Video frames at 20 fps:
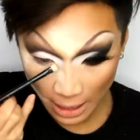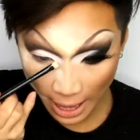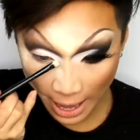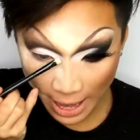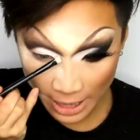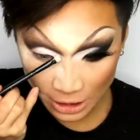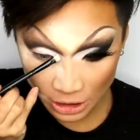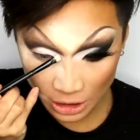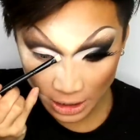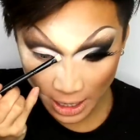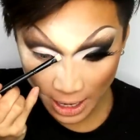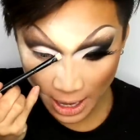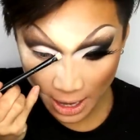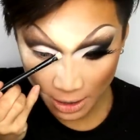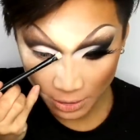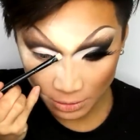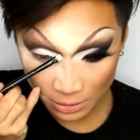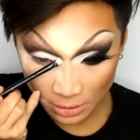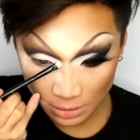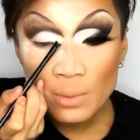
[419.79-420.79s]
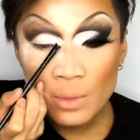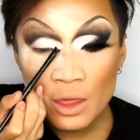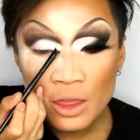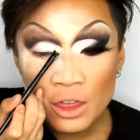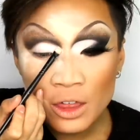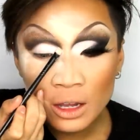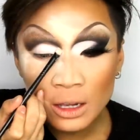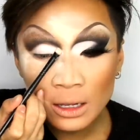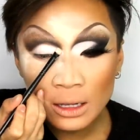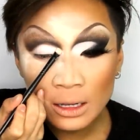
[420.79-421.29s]
etch out
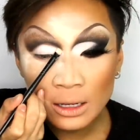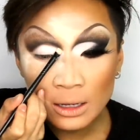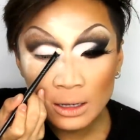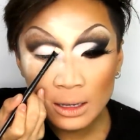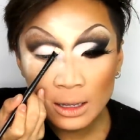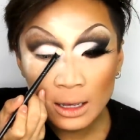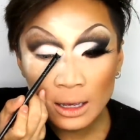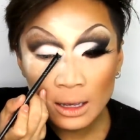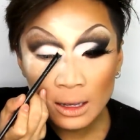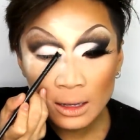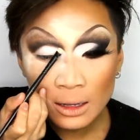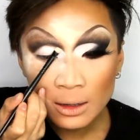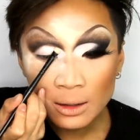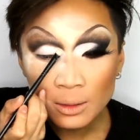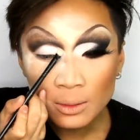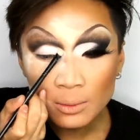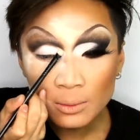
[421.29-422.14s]
the lid again.